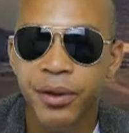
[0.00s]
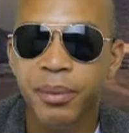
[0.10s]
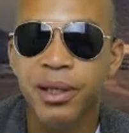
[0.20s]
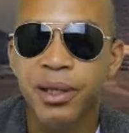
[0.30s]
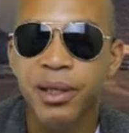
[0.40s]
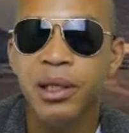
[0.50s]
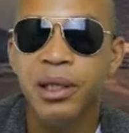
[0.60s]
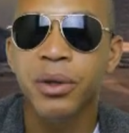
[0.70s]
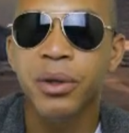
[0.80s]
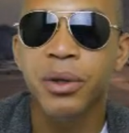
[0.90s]

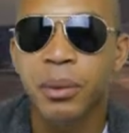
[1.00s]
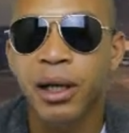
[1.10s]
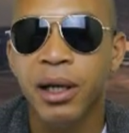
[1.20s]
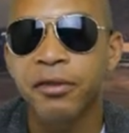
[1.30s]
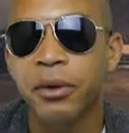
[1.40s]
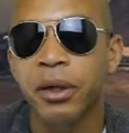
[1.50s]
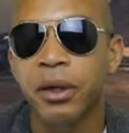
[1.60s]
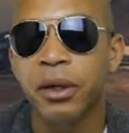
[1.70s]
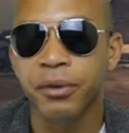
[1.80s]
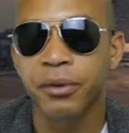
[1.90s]
for your business.
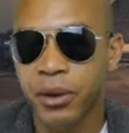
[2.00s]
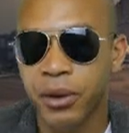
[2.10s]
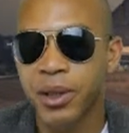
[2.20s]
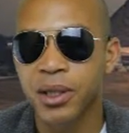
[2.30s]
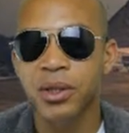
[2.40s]
Whether it be,